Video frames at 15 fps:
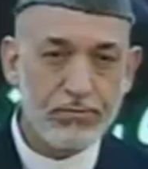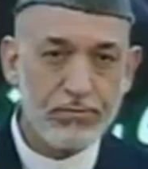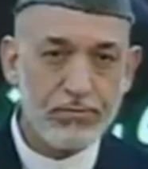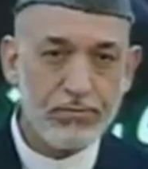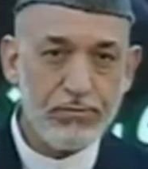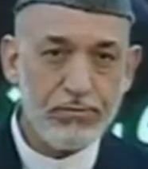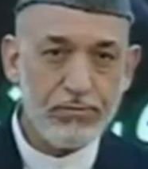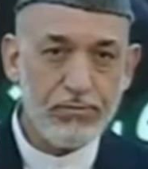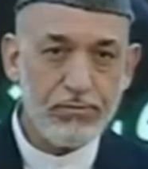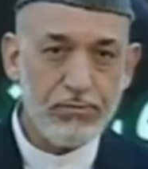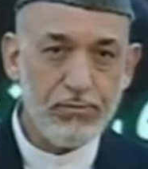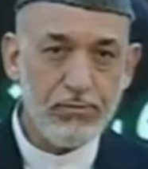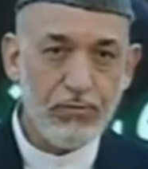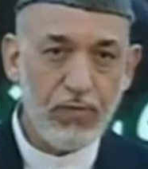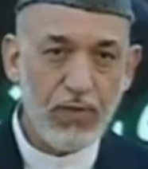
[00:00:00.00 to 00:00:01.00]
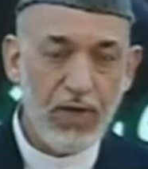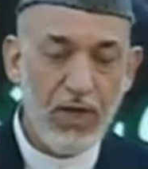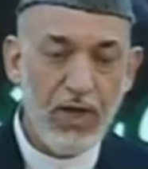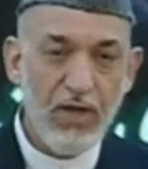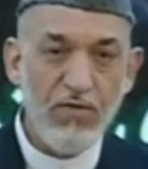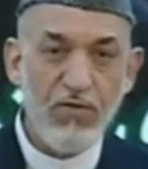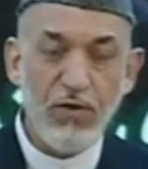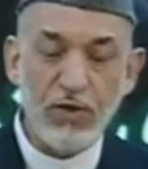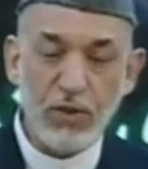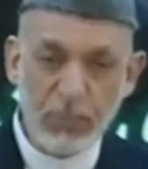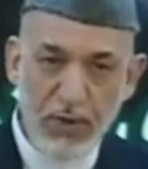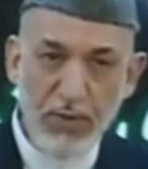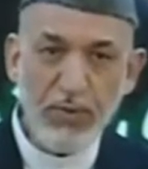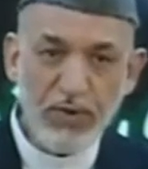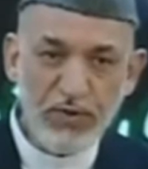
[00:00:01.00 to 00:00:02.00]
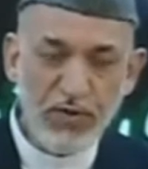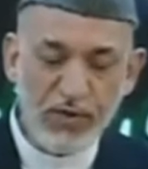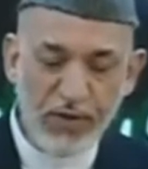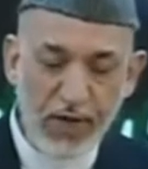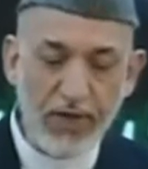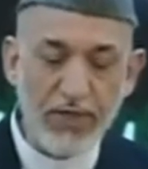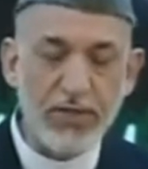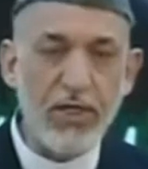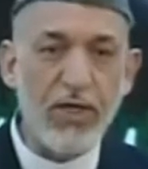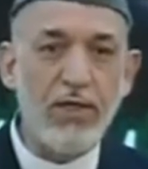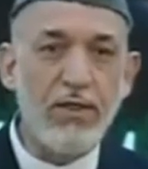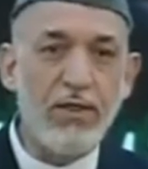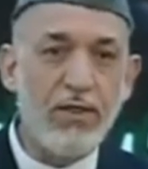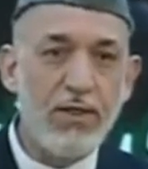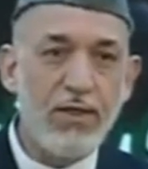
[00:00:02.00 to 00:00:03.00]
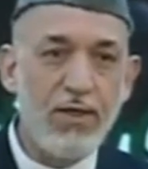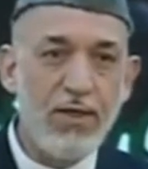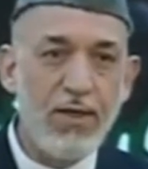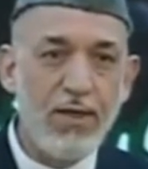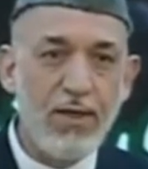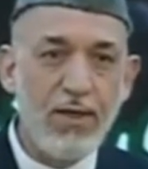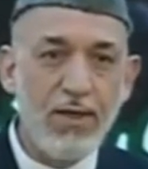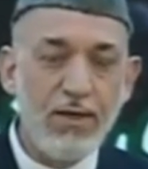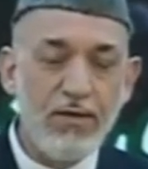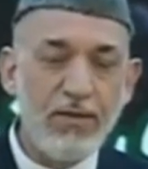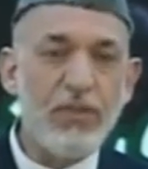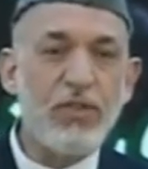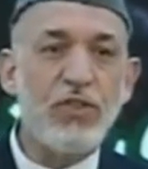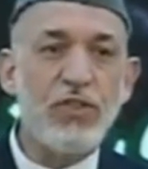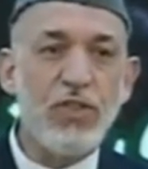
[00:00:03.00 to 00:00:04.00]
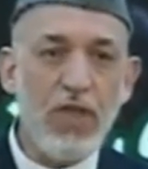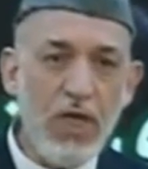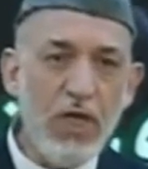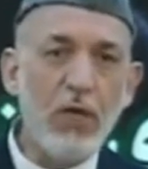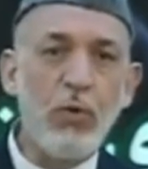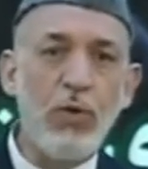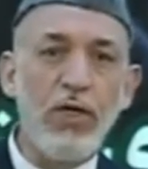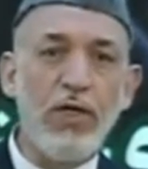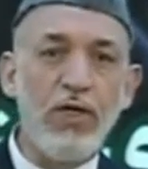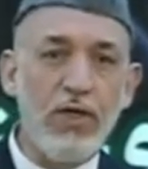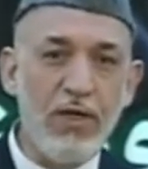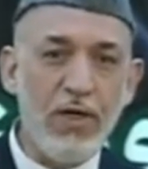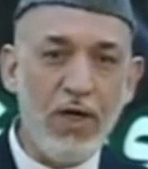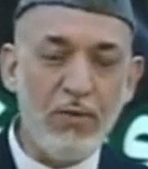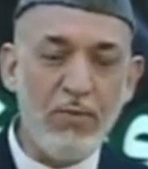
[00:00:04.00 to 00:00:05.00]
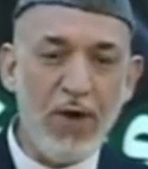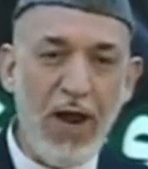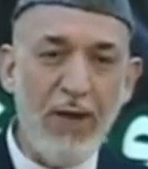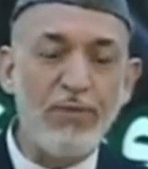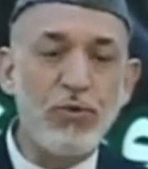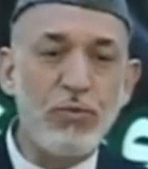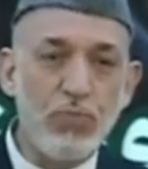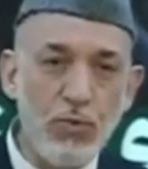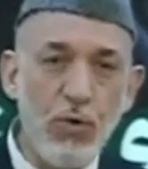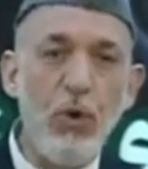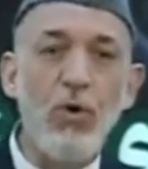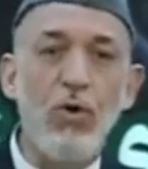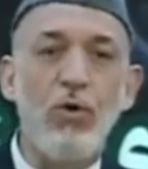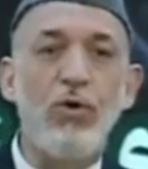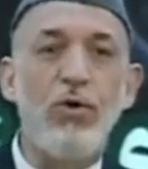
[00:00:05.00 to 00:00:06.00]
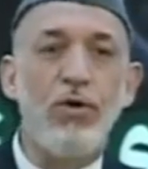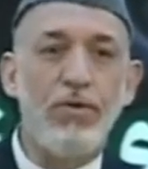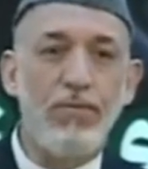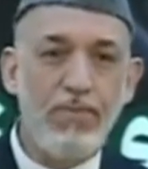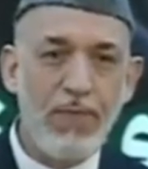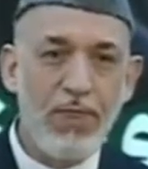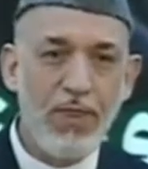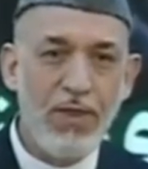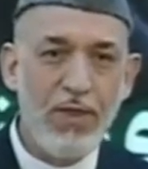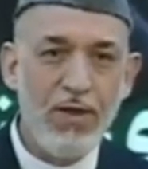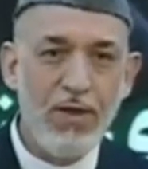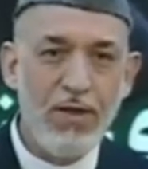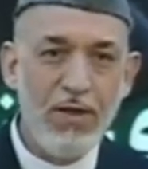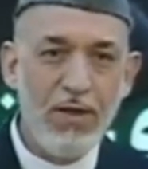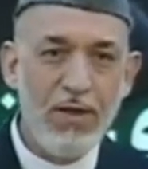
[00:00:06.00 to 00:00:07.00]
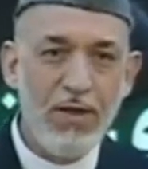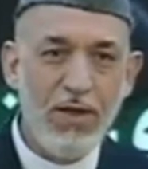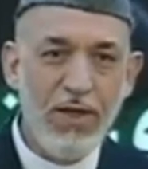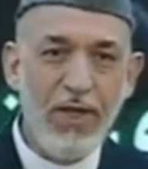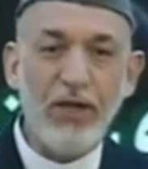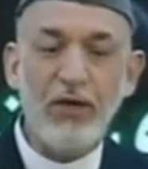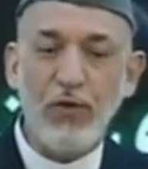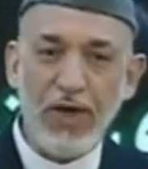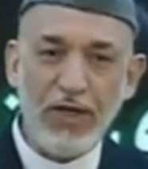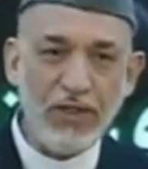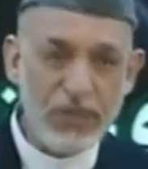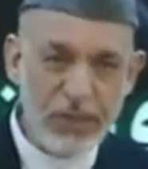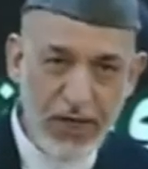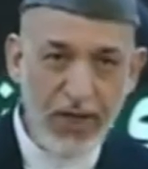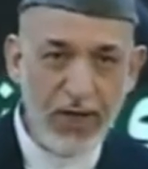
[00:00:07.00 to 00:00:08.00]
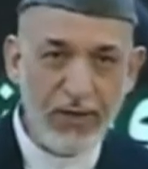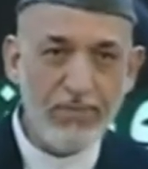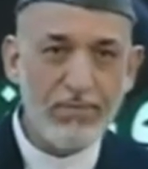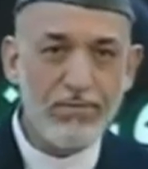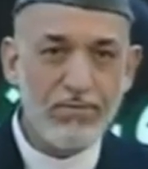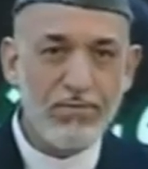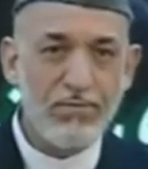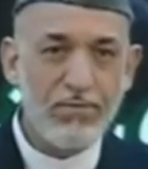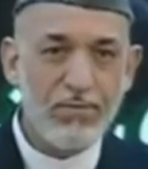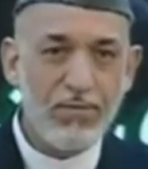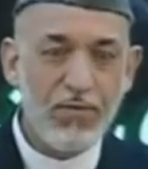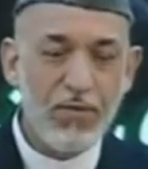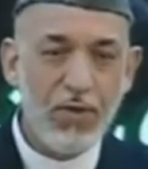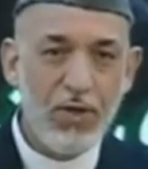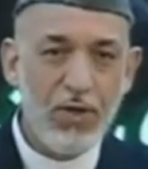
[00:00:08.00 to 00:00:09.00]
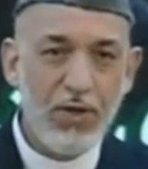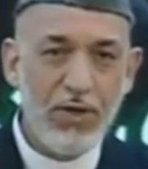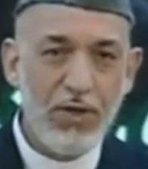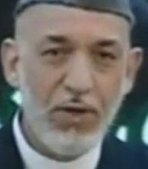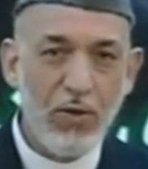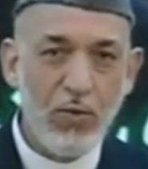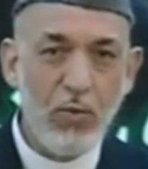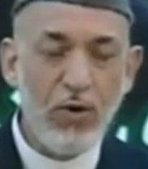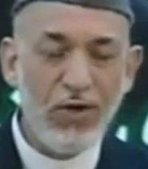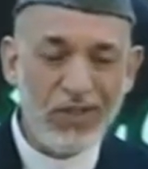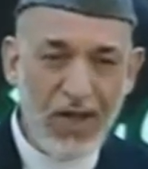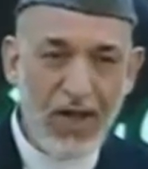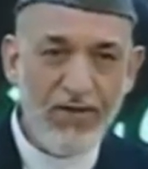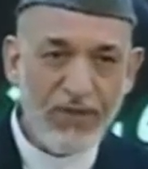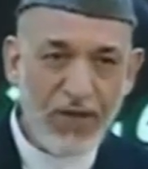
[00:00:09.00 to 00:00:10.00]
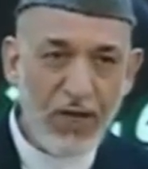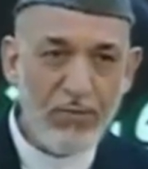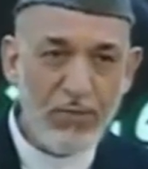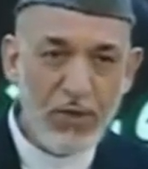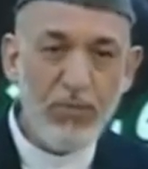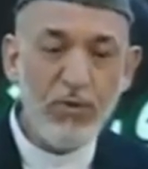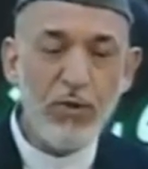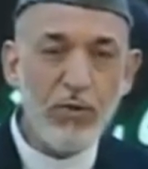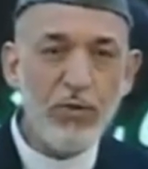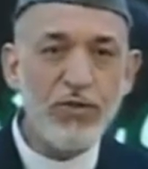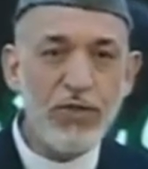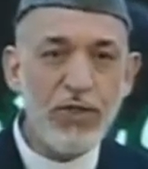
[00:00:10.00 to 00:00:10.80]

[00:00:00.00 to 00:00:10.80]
people. For the people of Afghanistan, this is equally and perhaps more a great day, where the Afghan people will